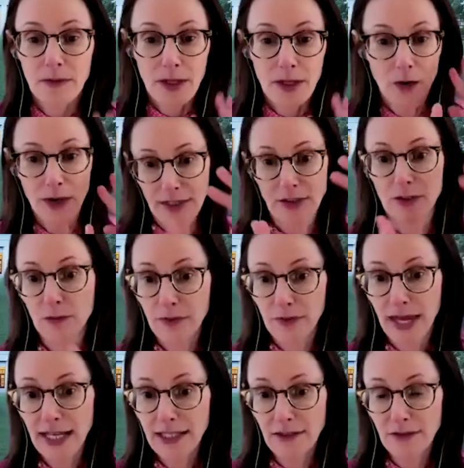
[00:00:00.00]
Okay, so
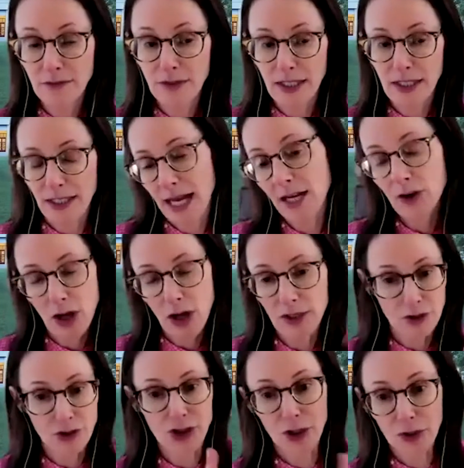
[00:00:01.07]
that's I'll call her
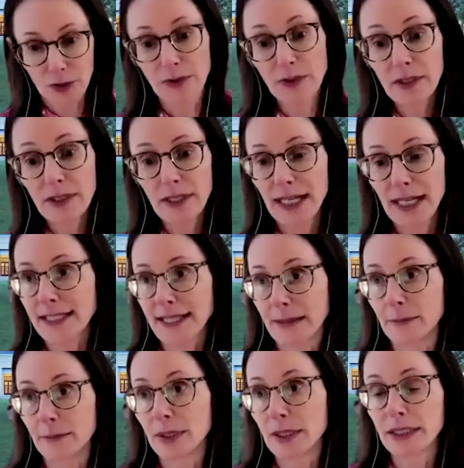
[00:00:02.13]
Joan
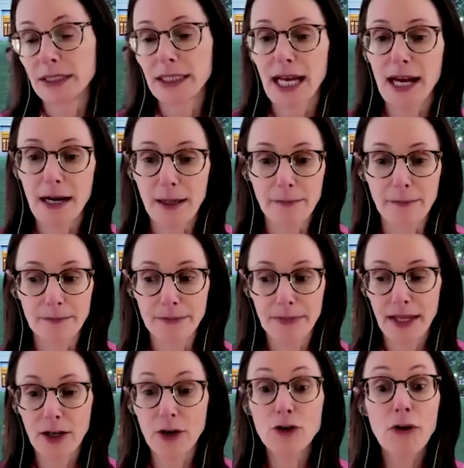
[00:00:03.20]
example.
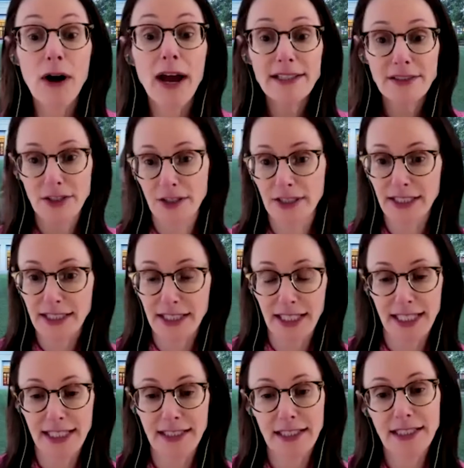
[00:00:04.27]
Grindr is
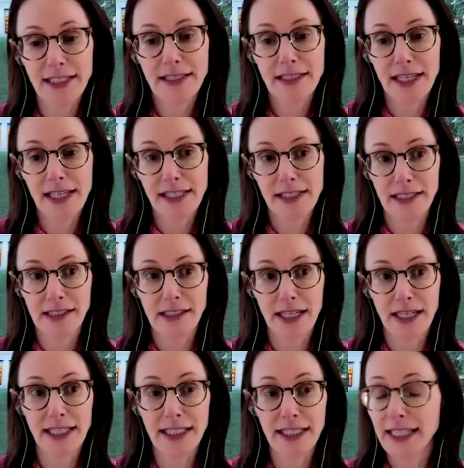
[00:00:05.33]

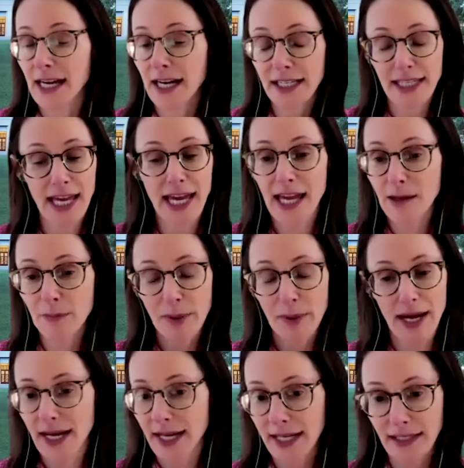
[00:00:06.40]
a gay
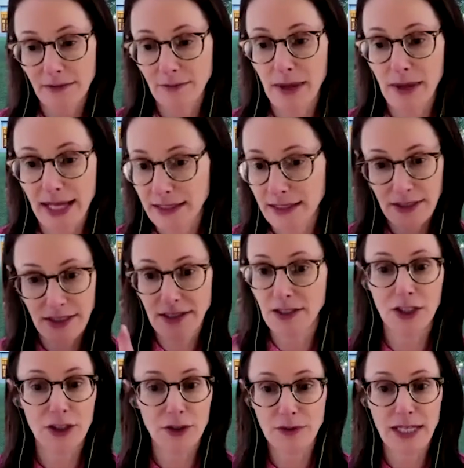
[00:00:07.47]
bi men's,
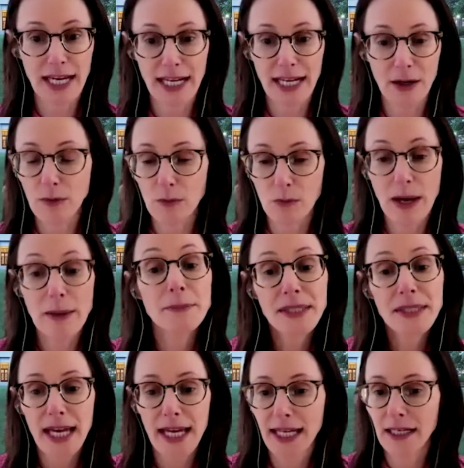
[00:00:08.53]
dating
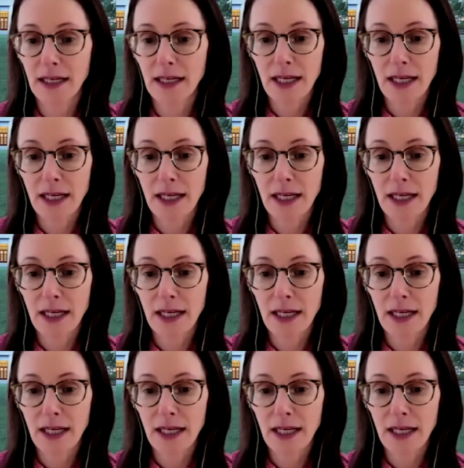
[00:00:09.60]
website,